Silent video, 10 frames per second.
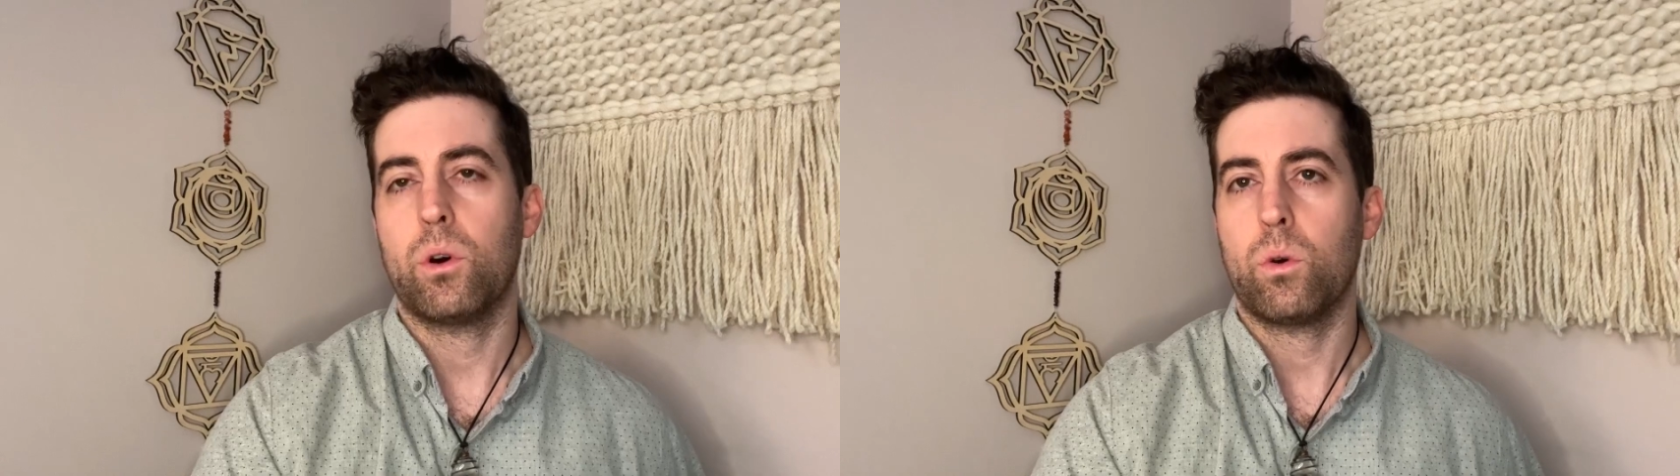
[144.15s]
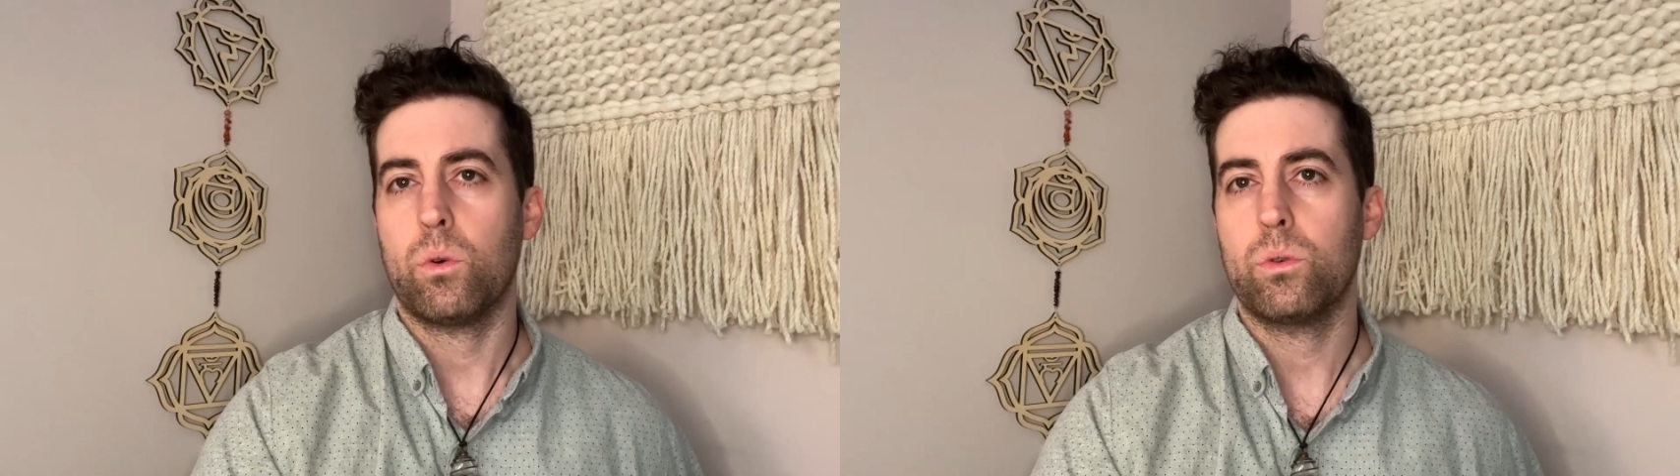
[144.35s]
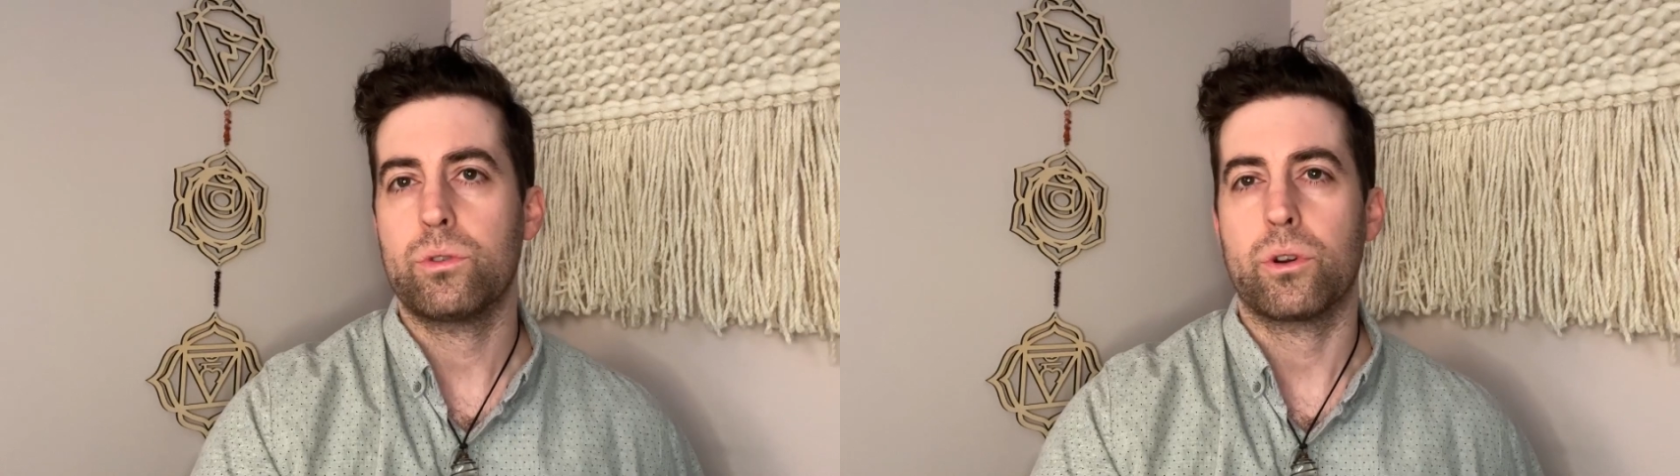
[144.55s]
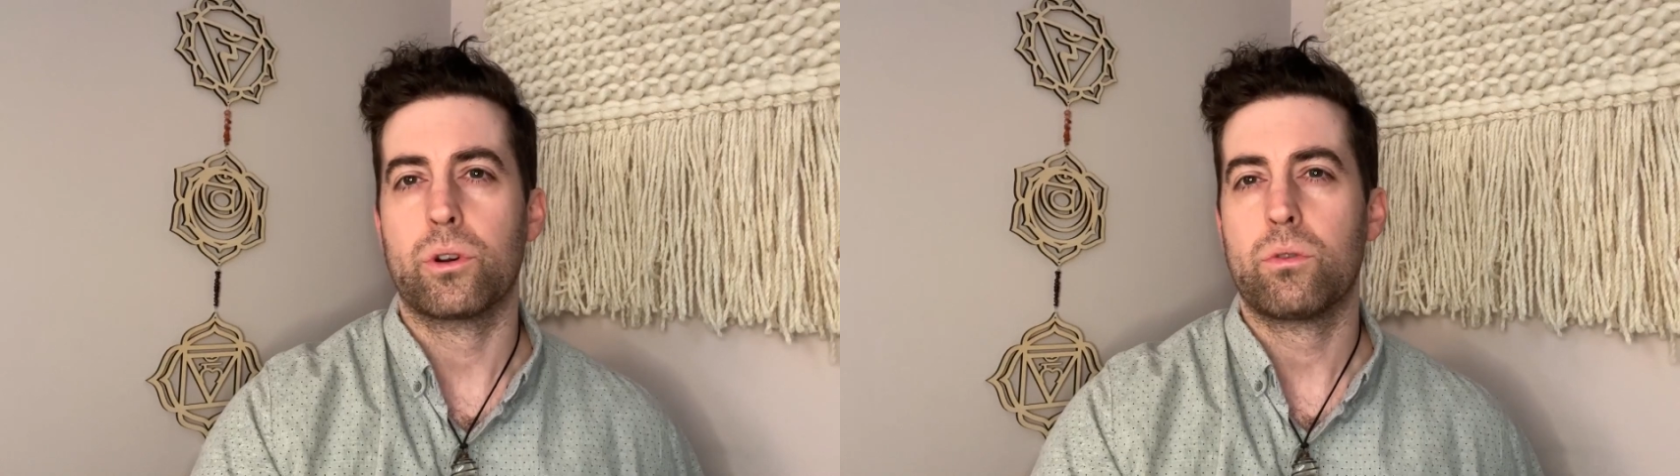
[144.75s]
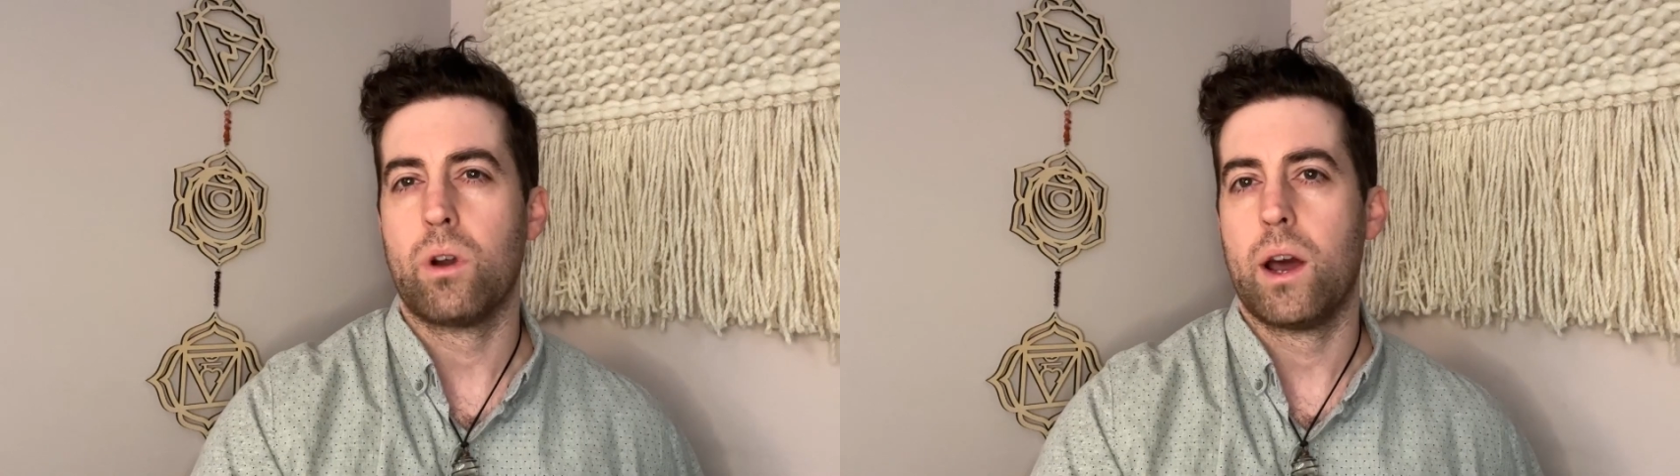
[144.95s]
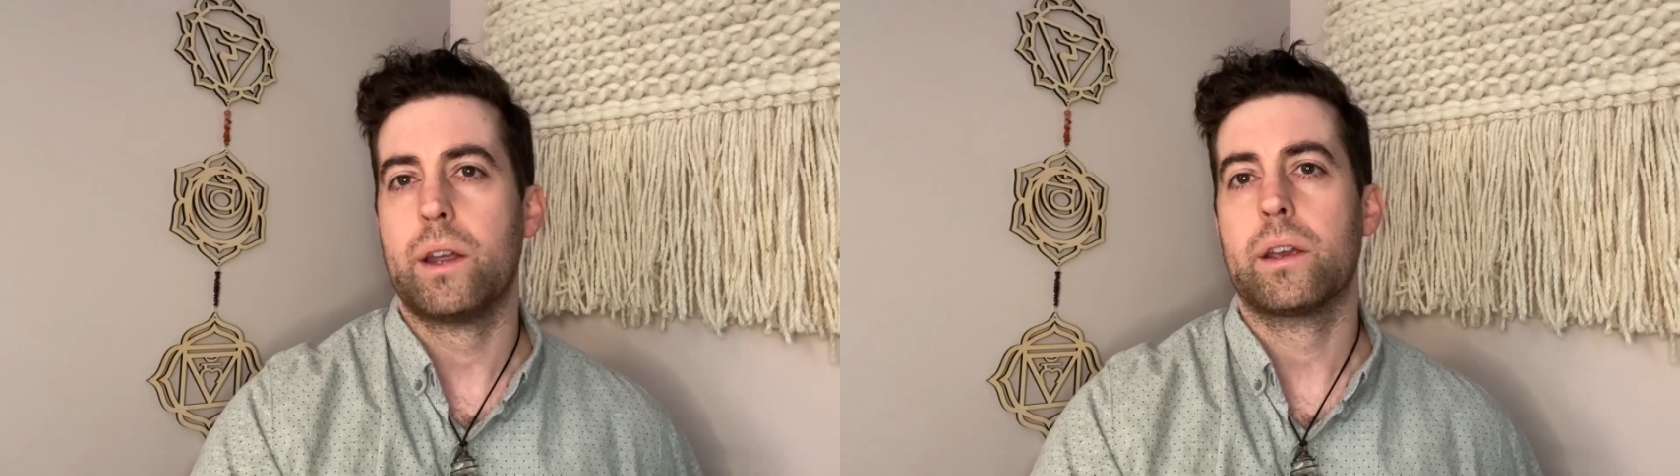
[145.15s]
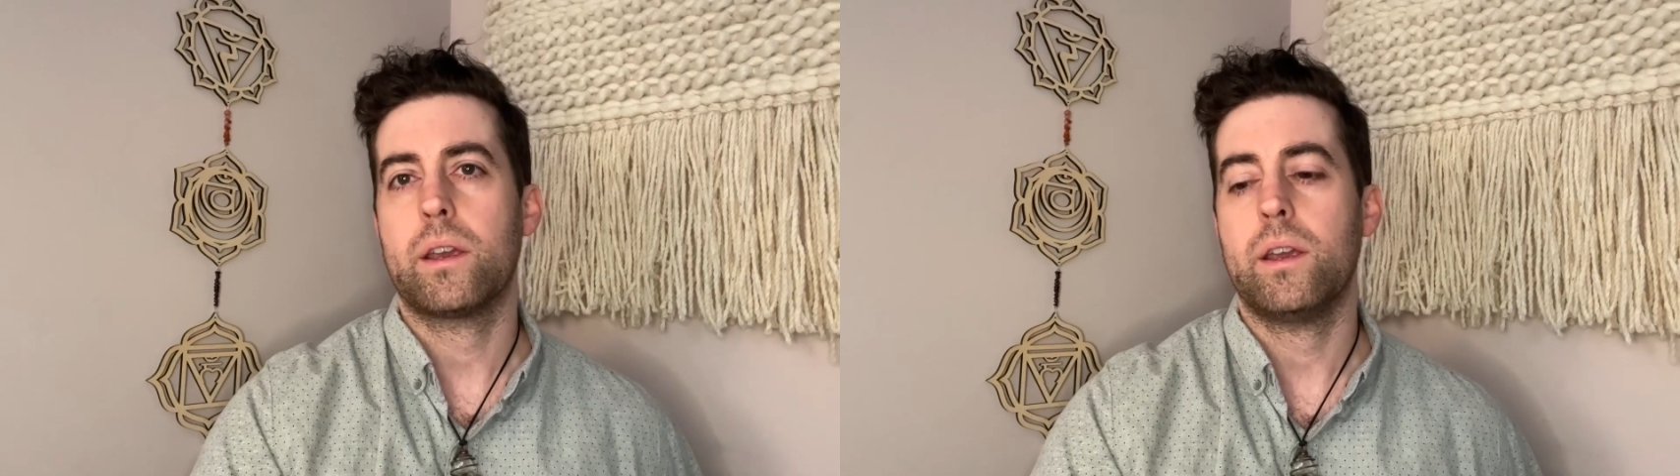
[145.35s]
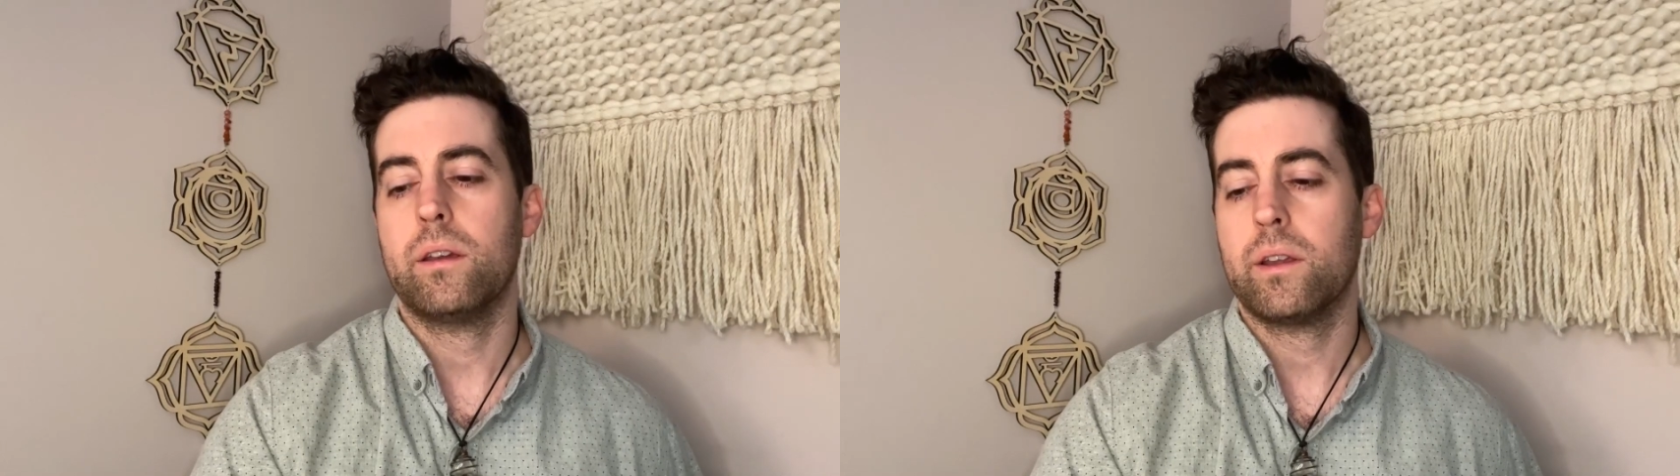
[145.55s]
old or chronic
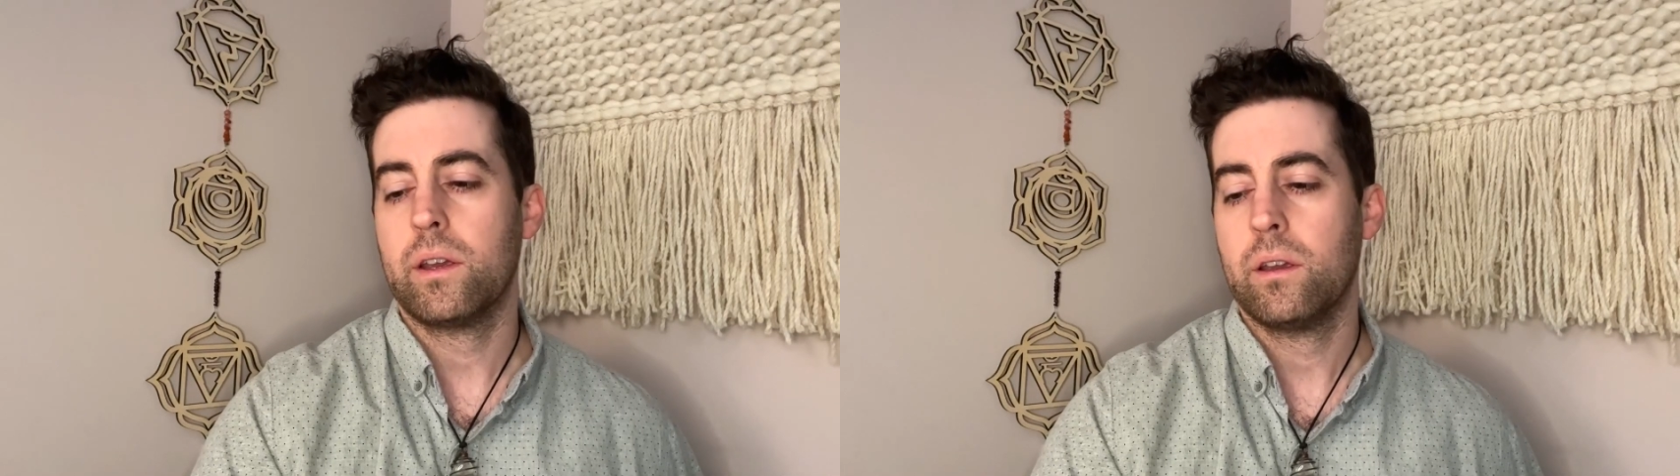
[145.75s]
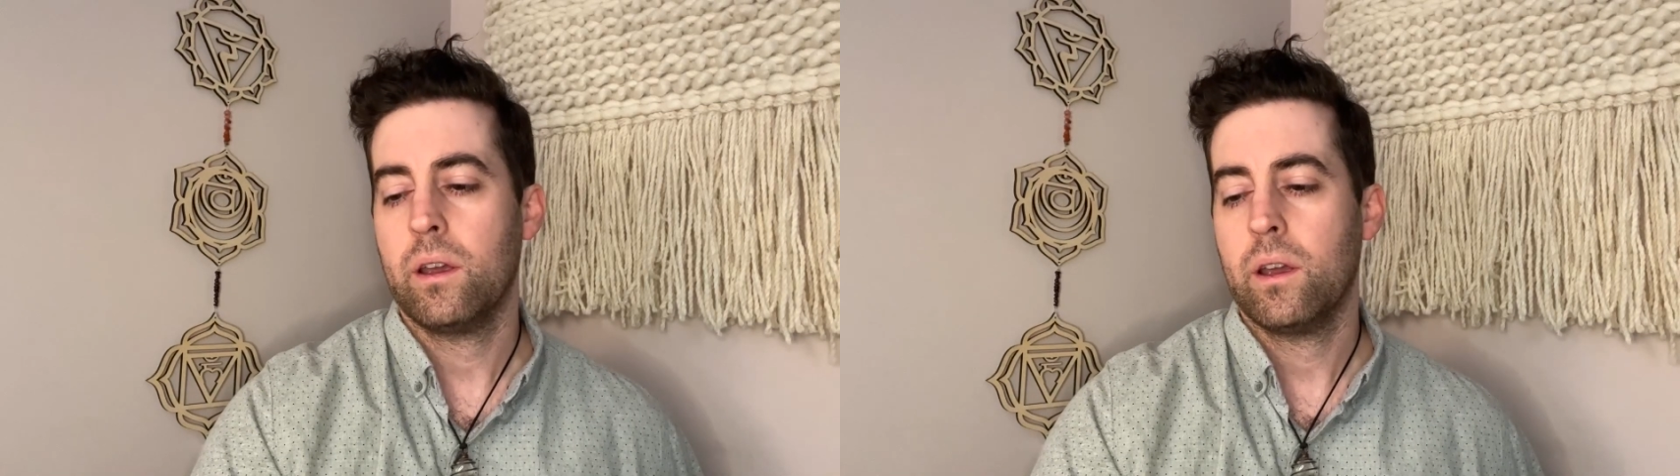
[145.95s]
healing.